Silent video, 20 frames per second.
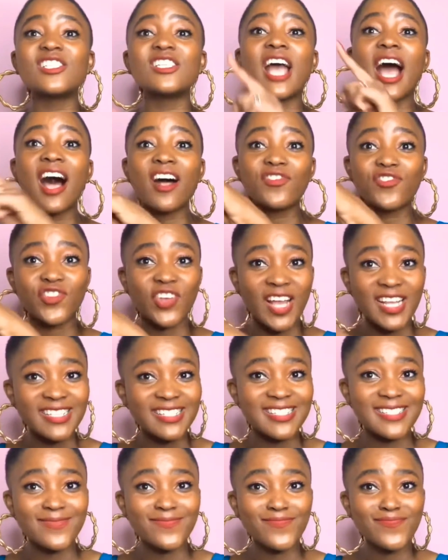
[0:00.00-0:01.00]
hanjadzi.
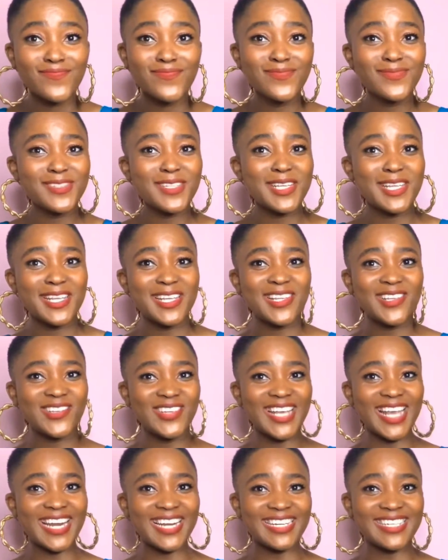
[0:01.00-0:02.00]
You
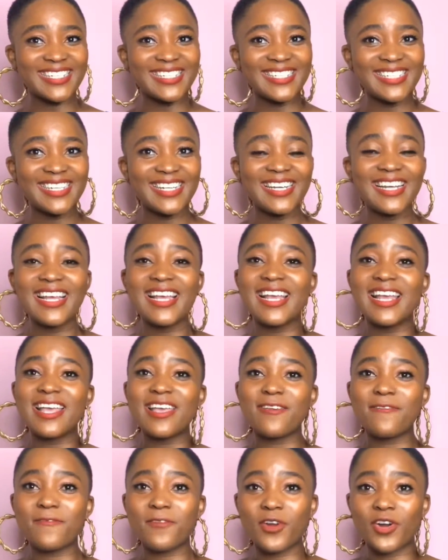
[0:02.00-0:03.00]
get it?
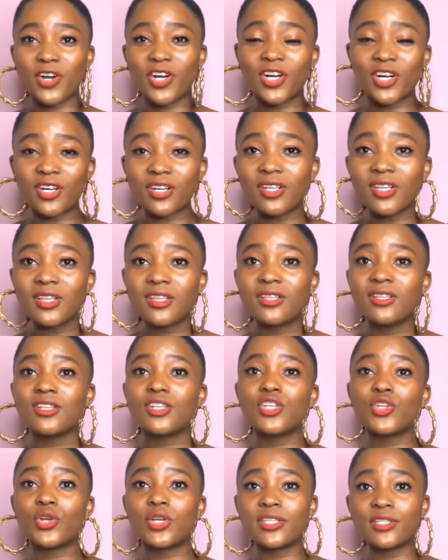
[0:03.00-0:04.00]
If you're a girl,
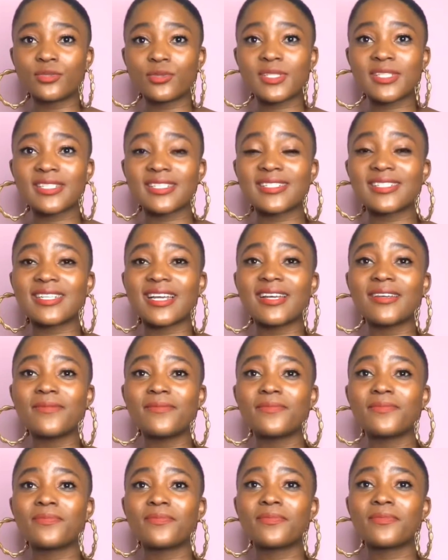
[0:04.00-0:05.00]
your little sister.
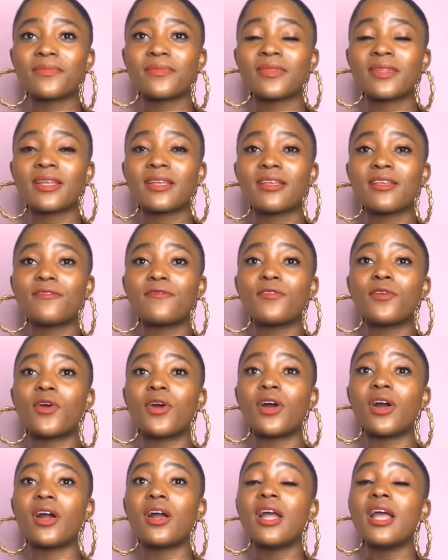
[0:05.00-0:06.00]
If
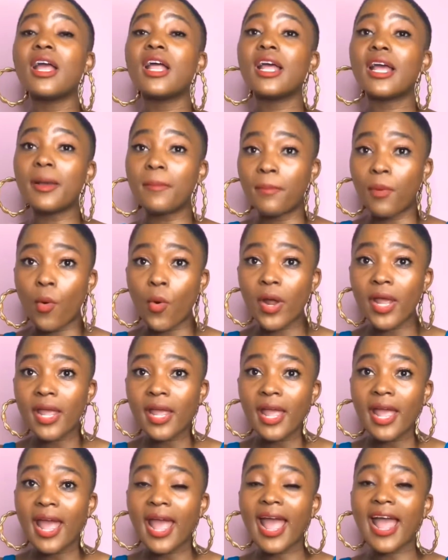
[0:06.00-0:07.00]
you're a boy
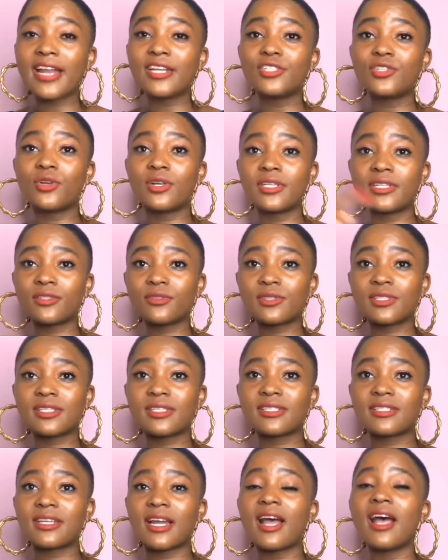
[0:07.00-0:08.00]
and your little
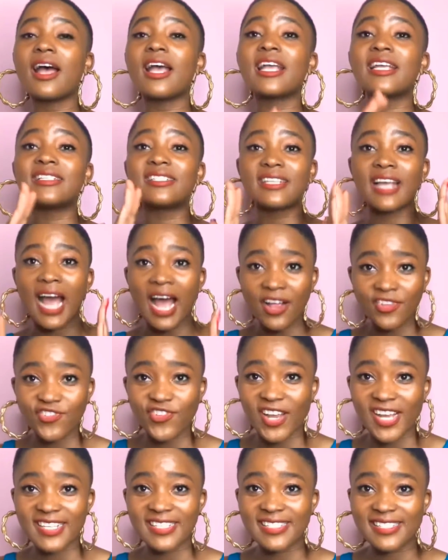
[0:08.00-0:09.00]
sister, it's a
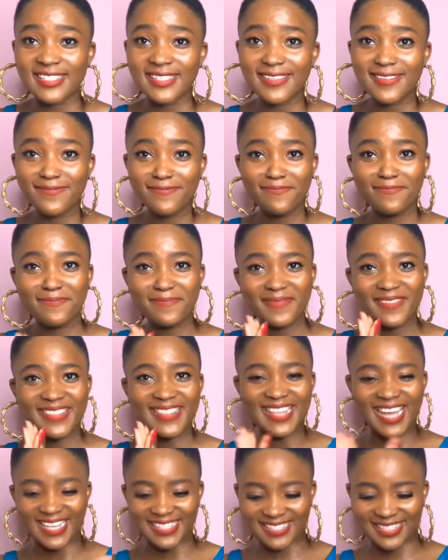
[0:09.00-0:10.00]
hanjadzi.
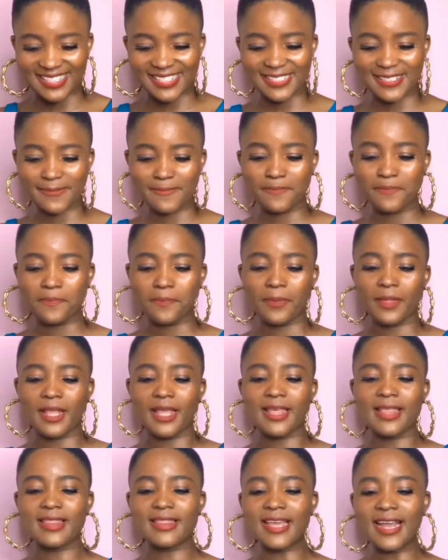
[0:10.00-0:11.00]
That's it.
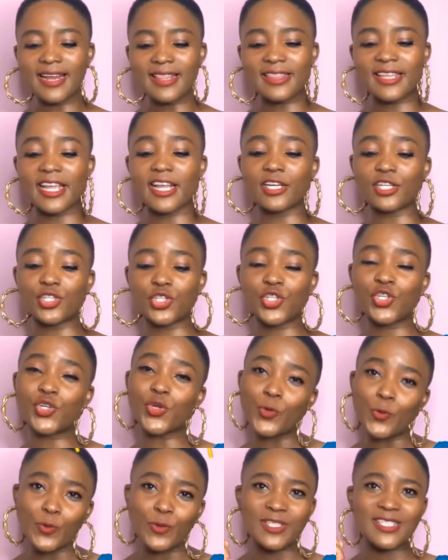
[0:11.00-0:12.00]
Then there are
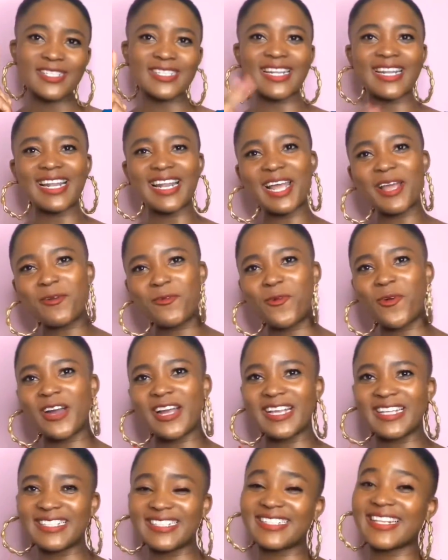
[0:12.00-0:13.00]
2 slang
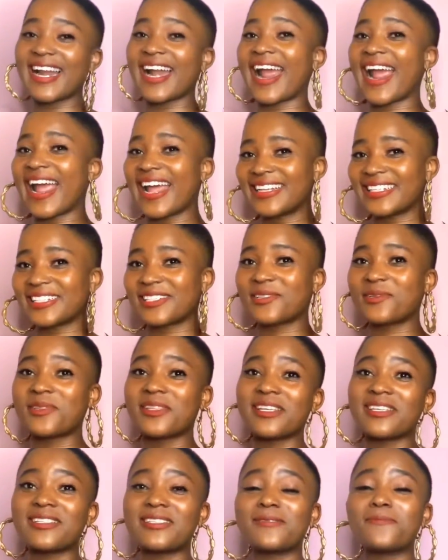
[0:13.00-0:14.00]
words that I added to
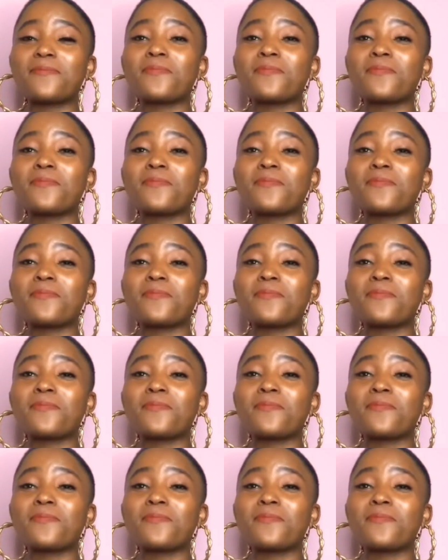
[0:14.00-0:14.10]
this.